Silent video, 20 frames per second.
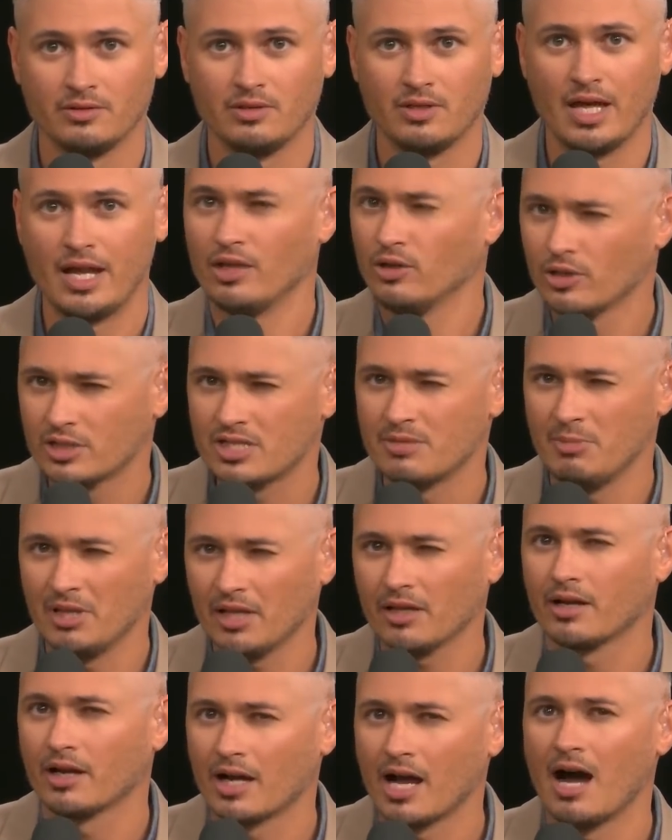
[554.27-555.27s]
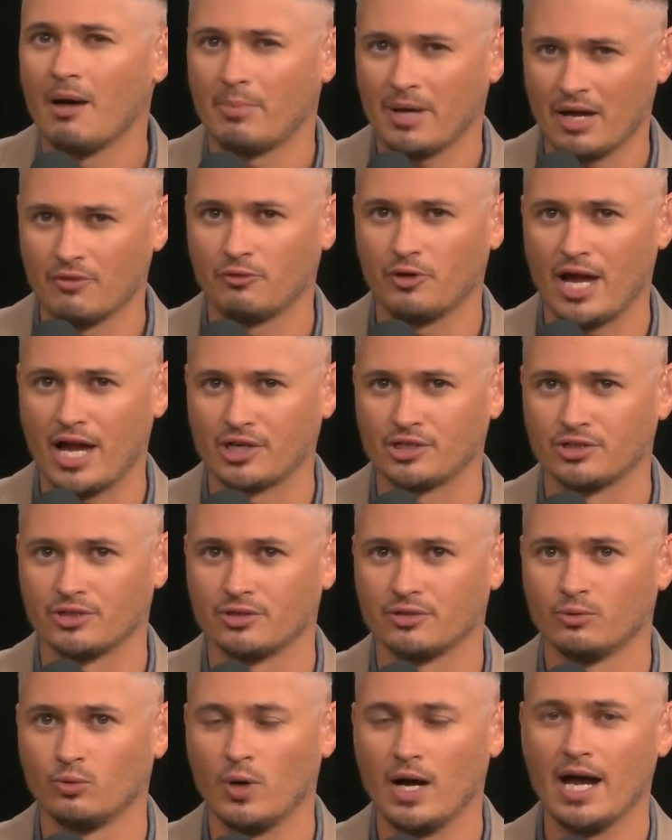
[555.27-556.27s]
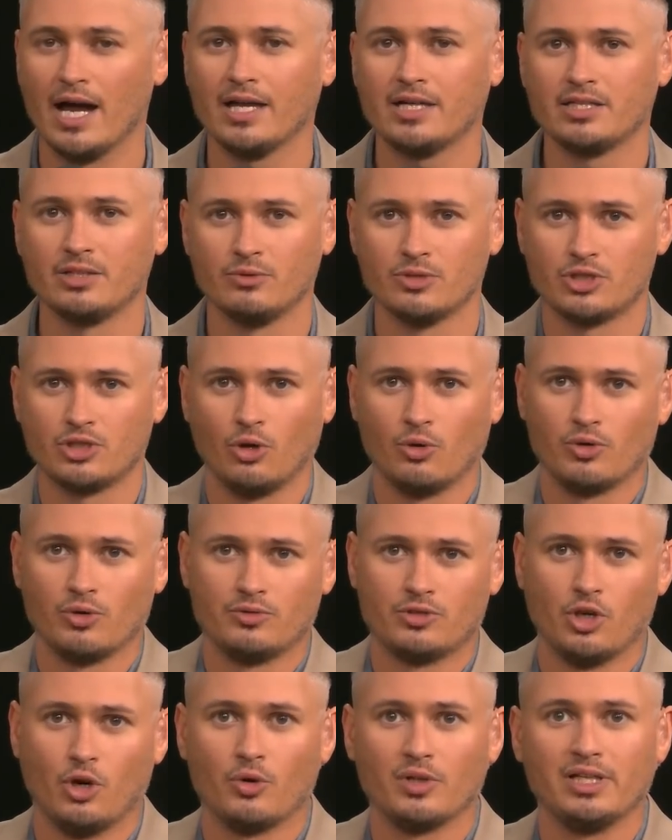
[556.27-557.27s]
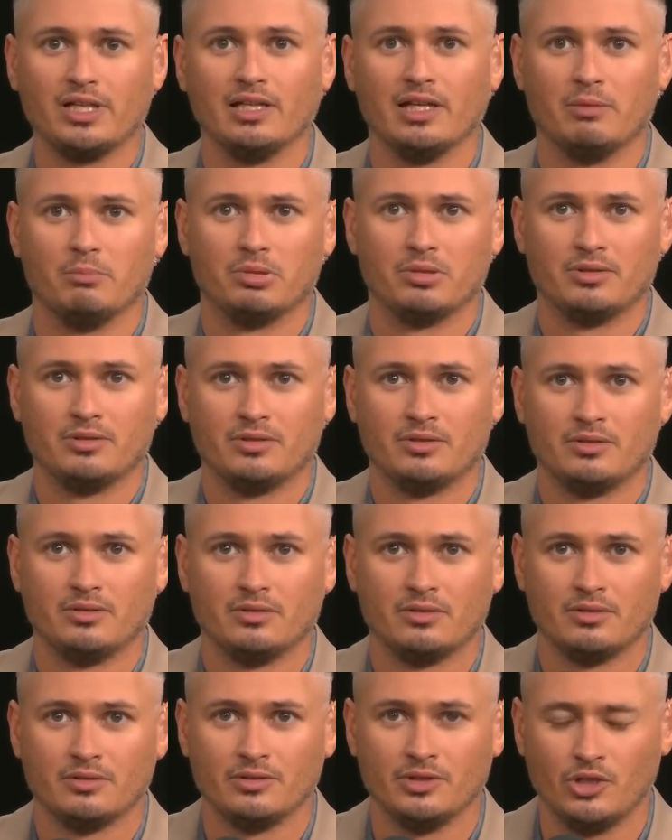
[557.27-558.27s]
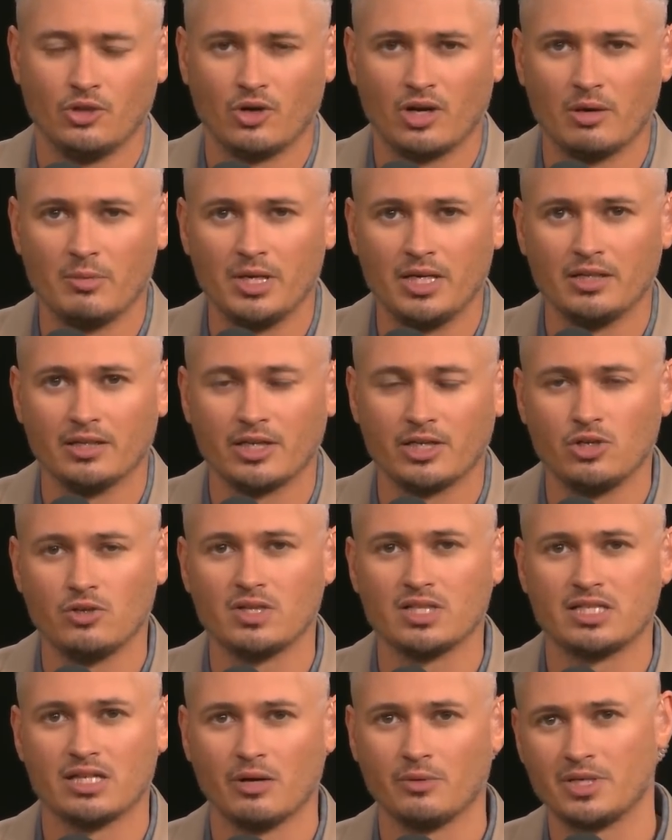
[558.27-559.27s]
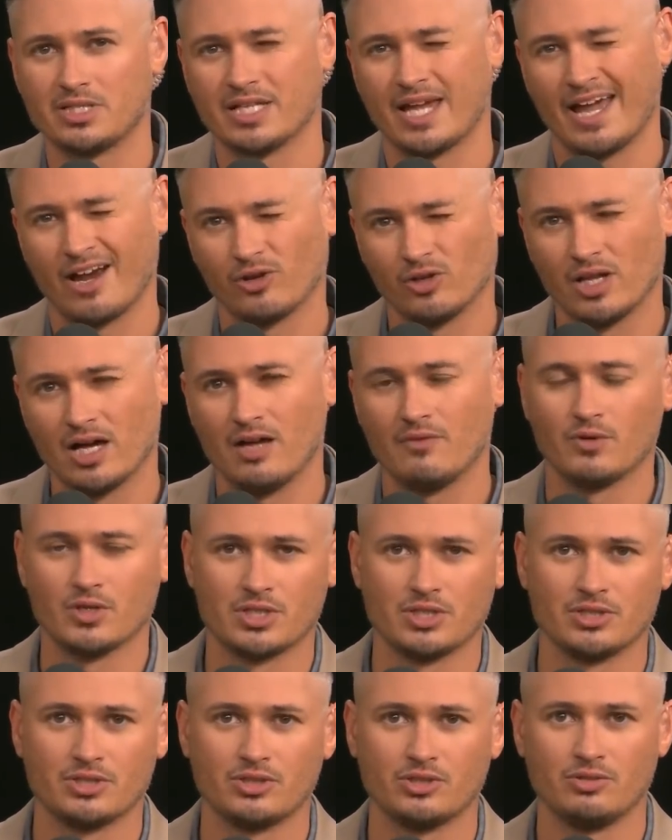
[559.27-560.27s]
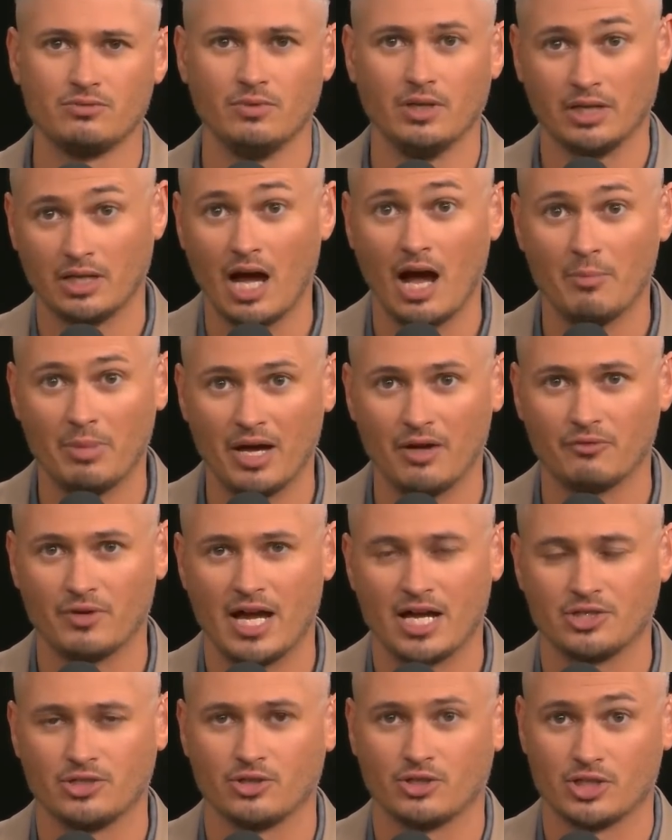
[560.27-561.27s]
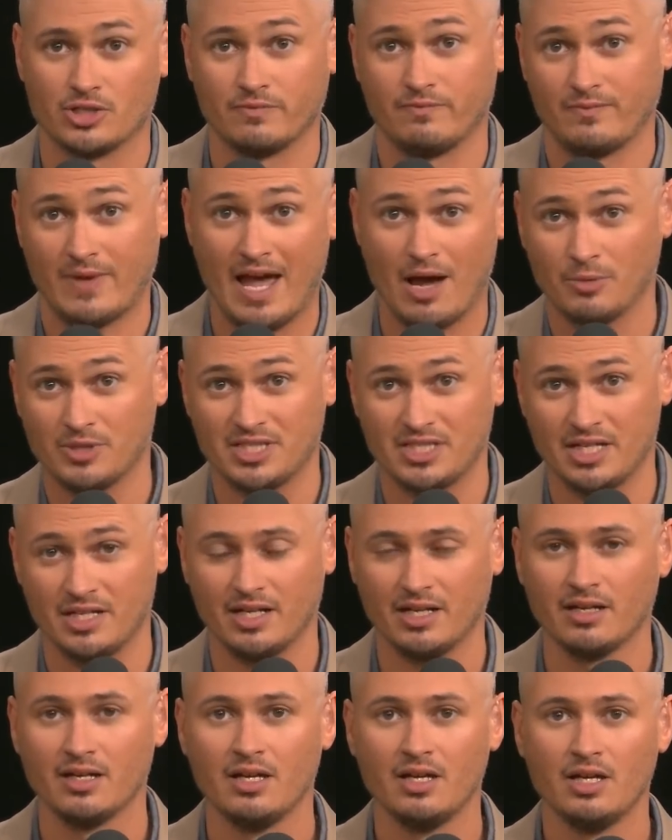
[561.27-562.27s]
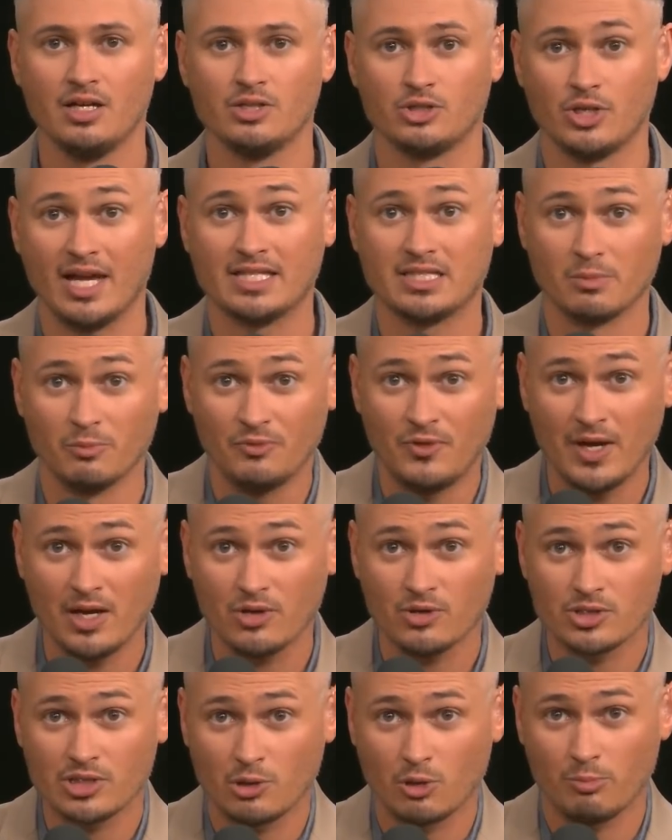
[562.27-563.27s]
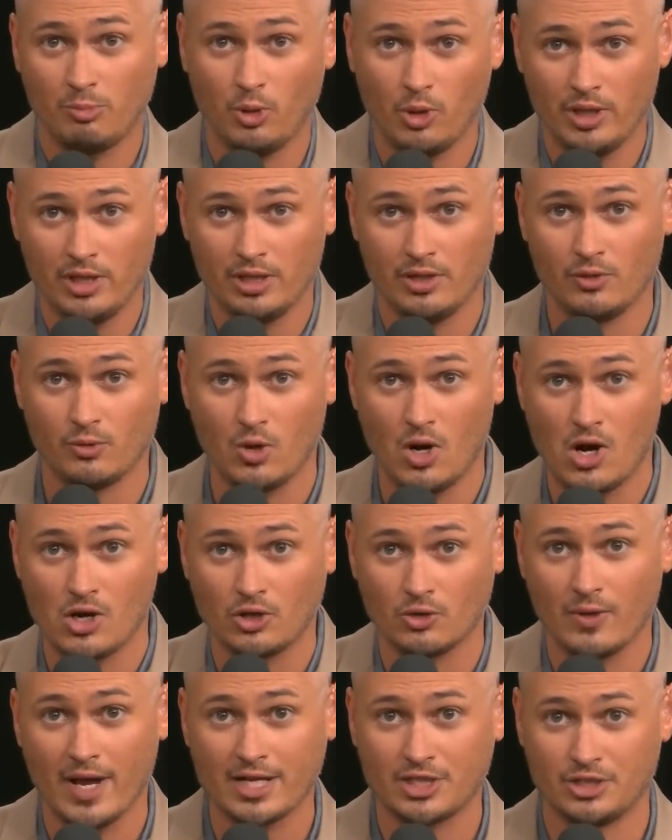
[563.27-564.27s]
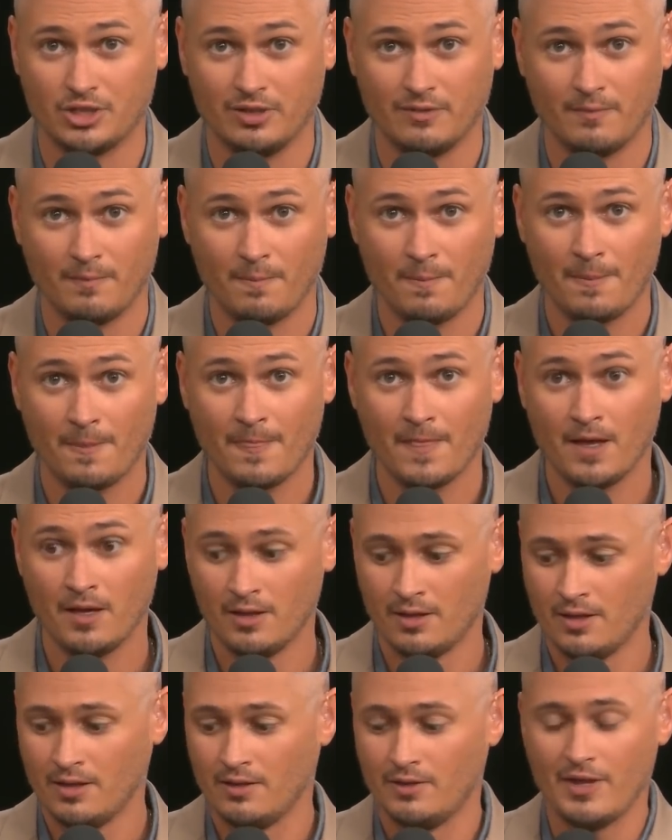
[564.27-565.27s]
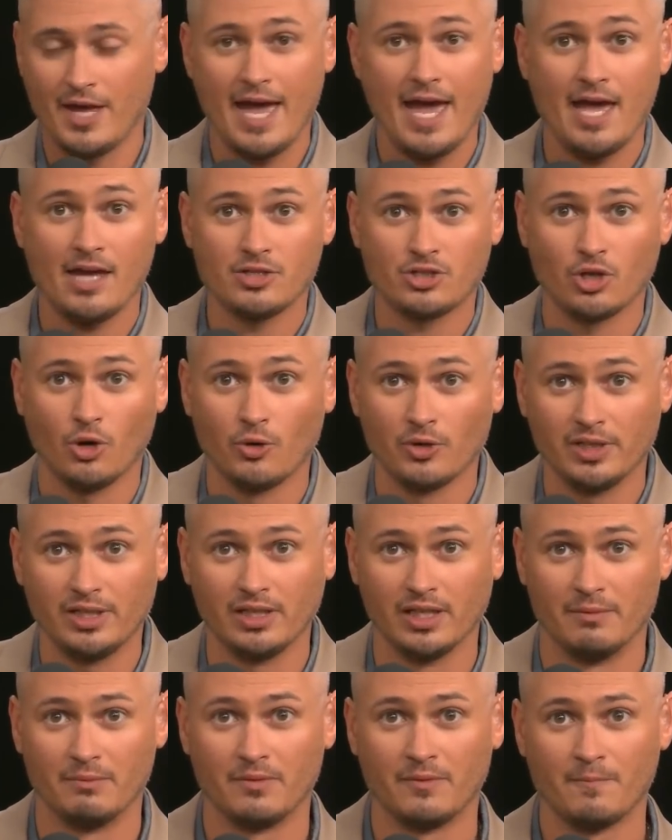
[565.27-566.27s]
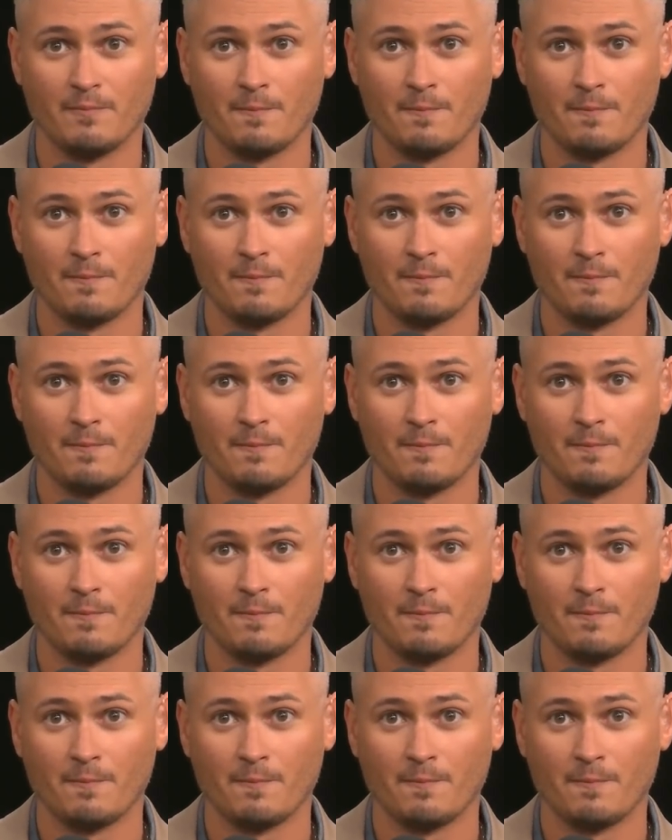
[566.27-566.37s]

And it looked to me like a compound fracture. Why? Because it was to- totally limp. You know what I mean? Like you could tell when it's a hairline versus a compound fracture because of how it's sitting. So he had some fingers that were pointing in the wrong direction. The hand totally limp.